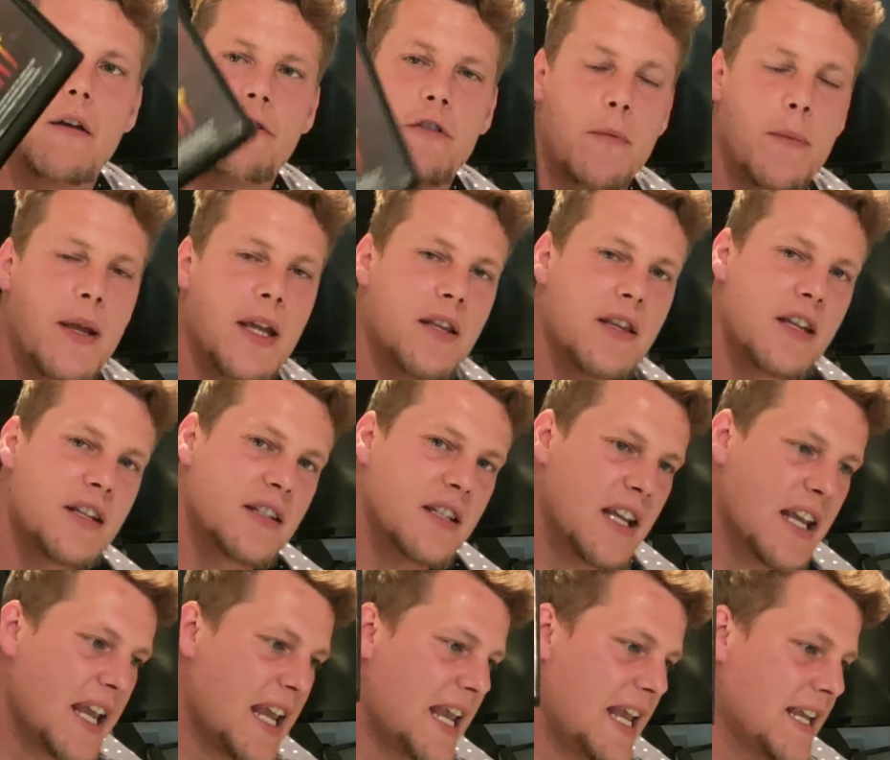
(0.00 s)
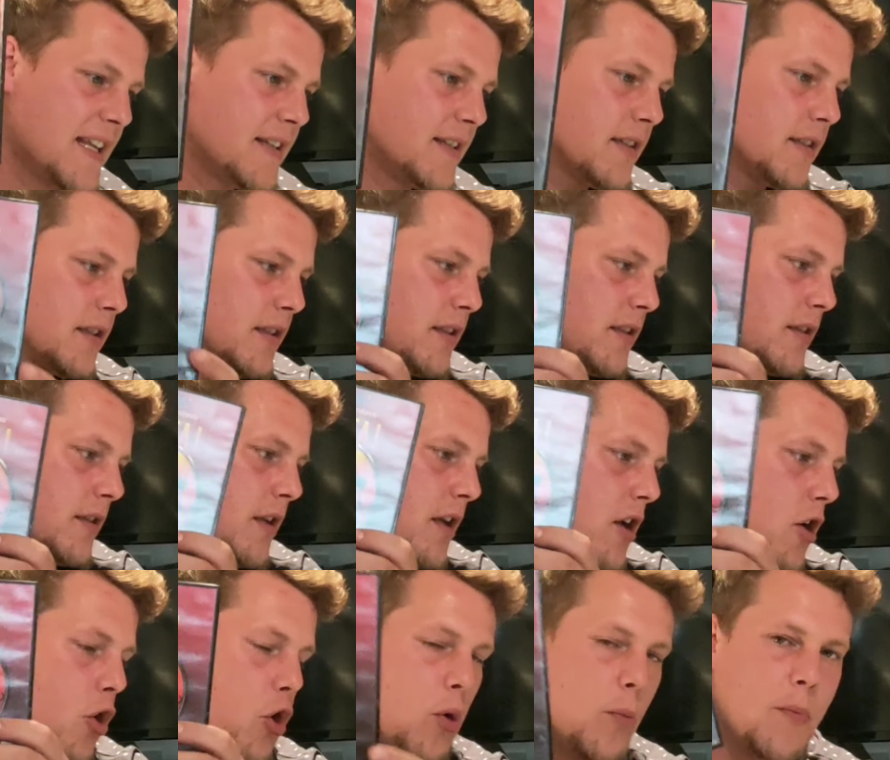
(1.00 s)
For me, this is
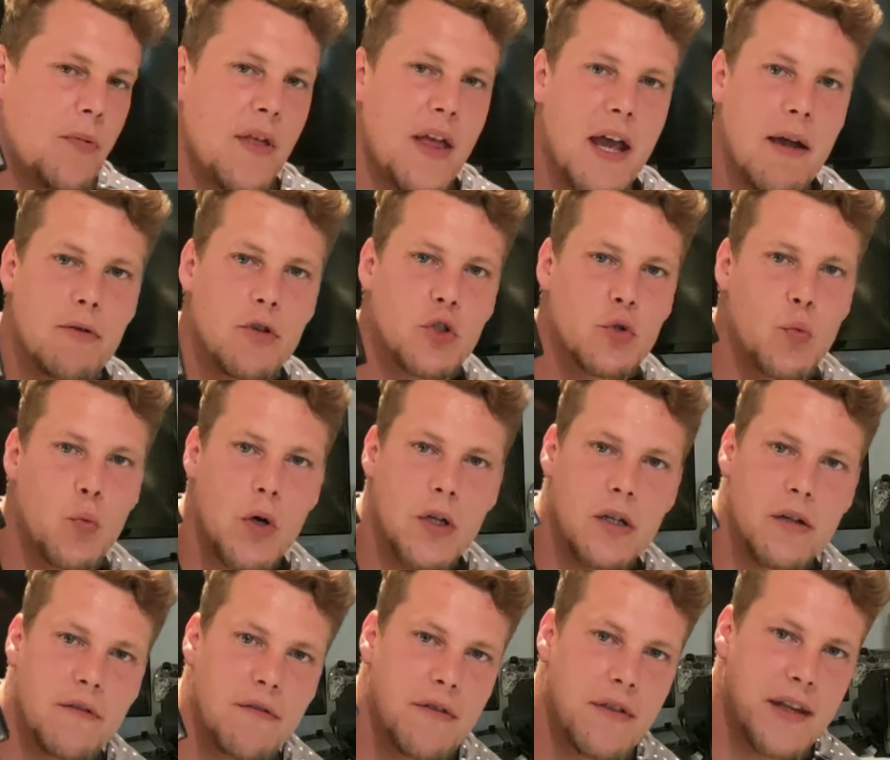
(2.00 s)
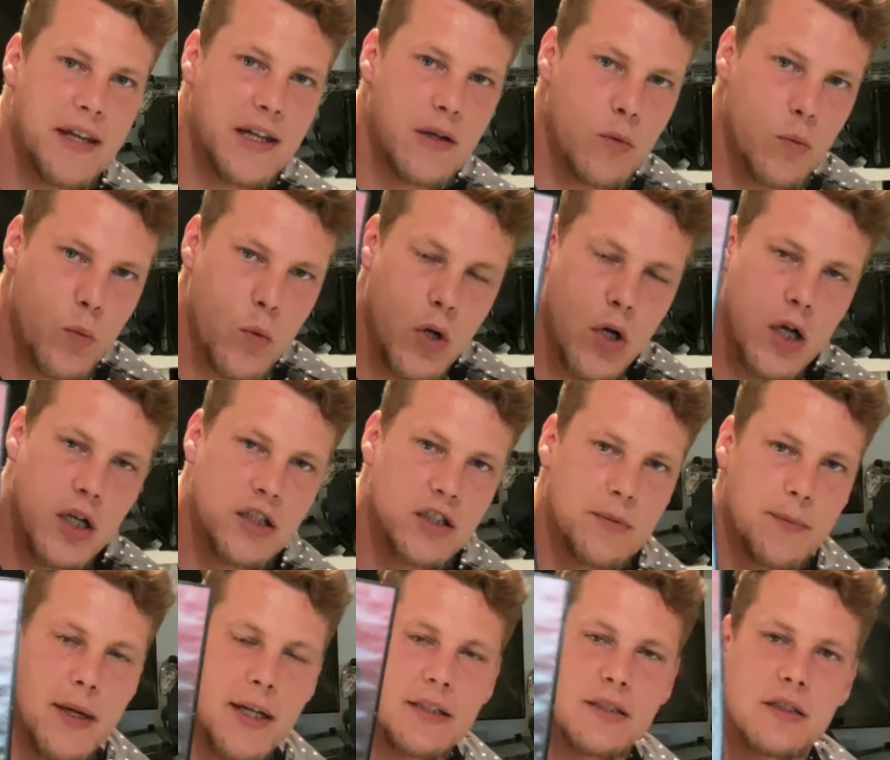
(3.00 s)
up there as one of the
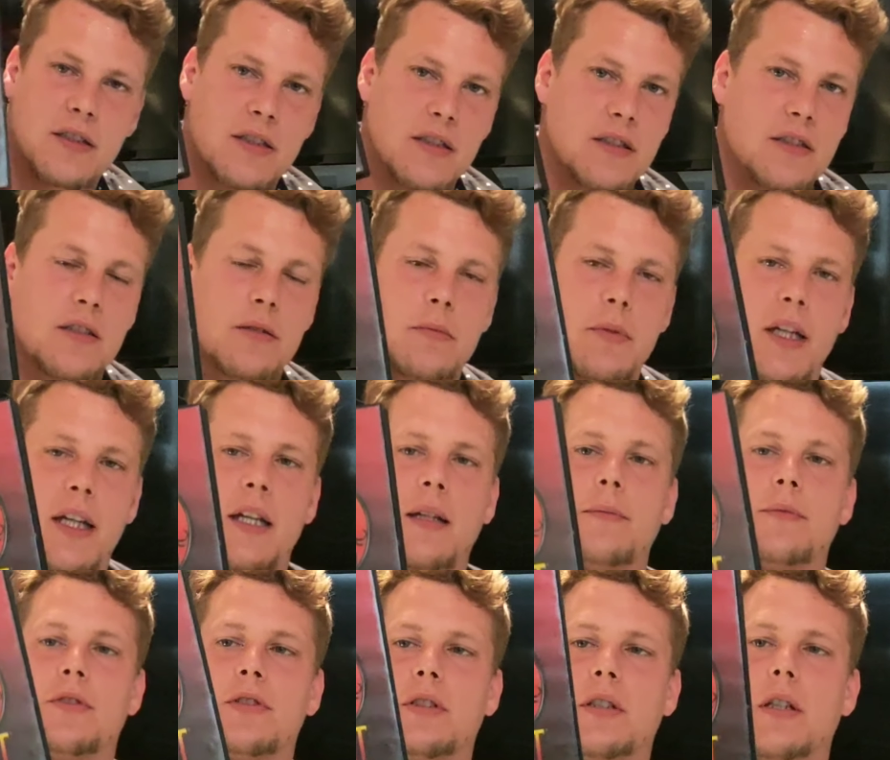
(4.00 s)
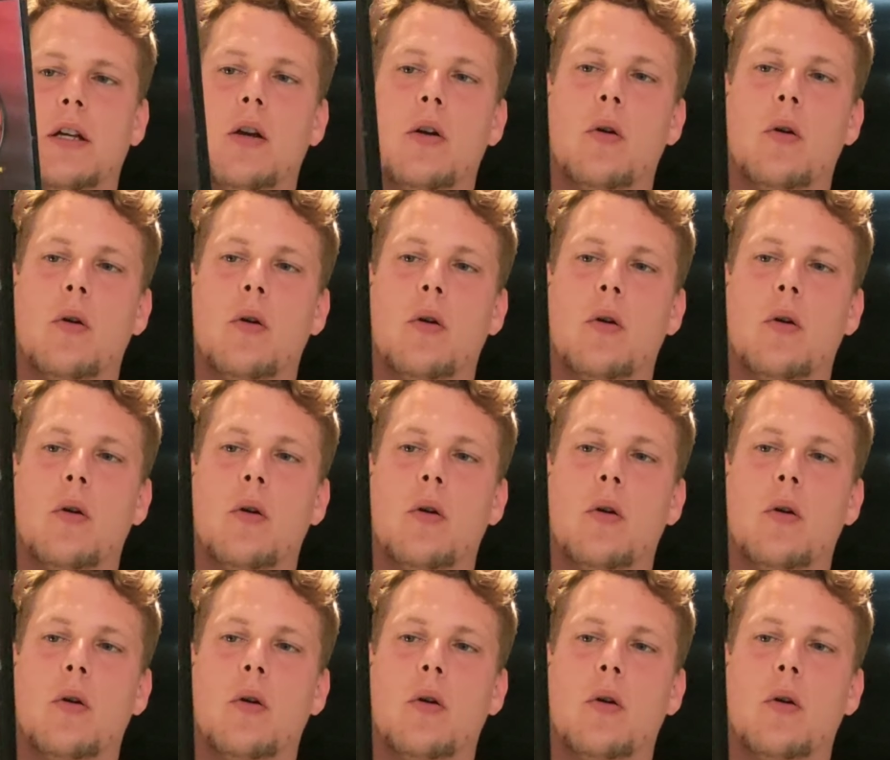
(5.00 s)
worst Master System games.